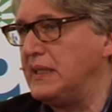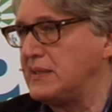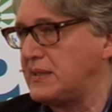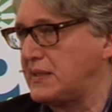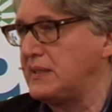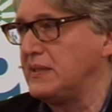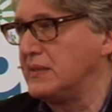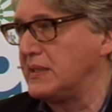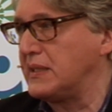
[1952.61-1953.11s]
it's
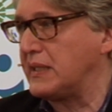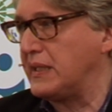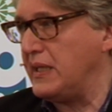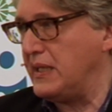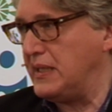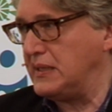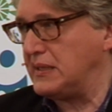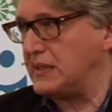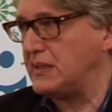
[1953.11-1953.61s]
still the
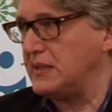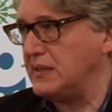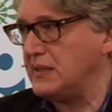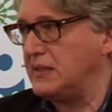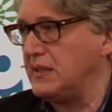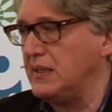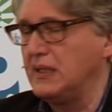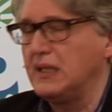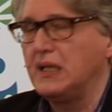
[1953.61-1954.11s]
case.
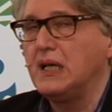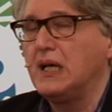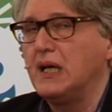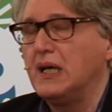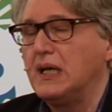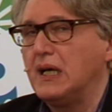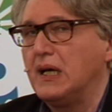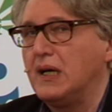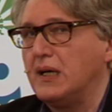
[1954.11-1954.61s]

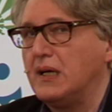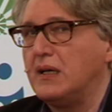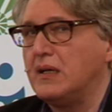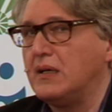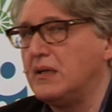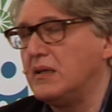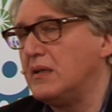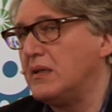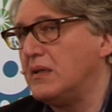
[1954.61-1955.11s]

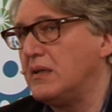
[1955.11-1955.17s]
Yeah?